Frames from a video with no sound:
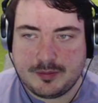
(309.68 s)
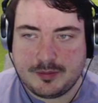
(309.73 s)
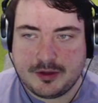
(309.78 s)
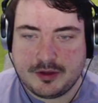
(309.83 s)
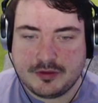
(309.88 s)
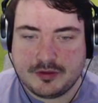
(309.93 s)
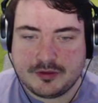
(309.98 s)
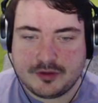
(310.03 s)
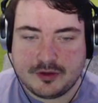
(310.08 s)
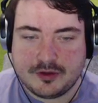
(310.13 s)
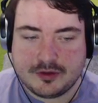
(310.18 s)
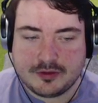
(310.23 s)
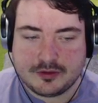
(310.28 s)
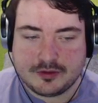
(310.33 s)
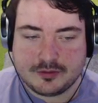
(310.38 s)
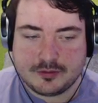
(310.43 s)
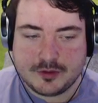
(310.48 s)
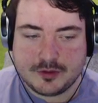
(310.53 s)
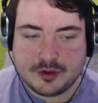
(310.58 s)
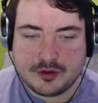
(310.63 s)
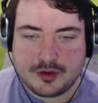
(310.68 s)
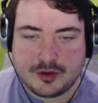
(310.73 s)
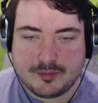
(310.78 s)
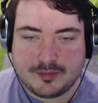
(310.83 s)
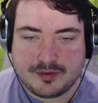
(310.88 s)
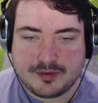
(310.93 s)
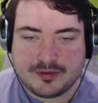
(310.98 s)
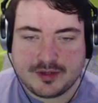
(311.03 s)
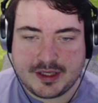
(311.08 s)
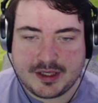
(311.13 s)
Burns looking good in
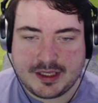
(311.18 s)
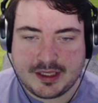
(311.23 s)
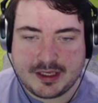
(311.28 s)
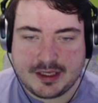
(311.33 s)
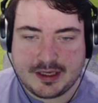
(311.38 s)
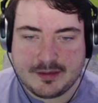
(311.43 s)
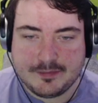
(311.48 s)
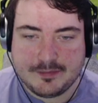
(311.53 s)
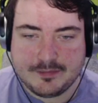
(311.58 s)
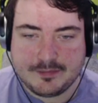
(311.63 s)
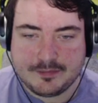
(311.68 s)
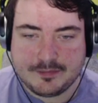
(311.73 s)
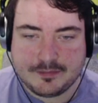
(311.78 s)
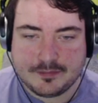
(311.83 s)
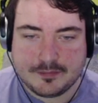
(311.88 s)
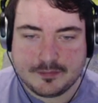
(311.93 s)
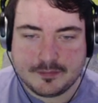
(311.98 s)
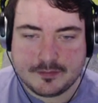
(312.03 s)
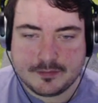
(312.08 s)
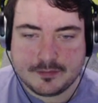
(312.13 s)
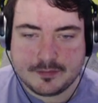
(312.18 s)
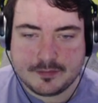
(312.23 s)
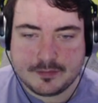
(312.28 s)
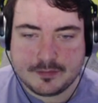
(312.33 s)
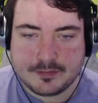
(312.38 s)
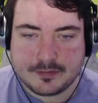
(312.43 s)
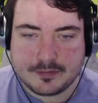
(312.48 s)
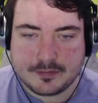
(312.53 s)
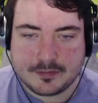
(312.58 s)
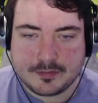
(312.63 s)
particular. That was a very
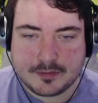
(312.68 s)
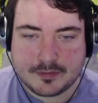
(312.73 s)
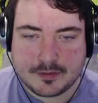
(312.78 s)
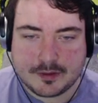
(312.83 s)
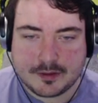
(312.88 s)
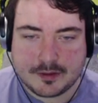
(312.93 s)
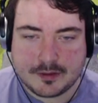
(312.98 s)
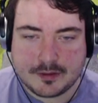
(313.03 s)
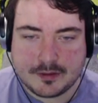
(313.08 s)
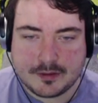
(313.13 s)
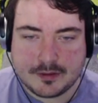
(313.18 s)
nervous looking shot.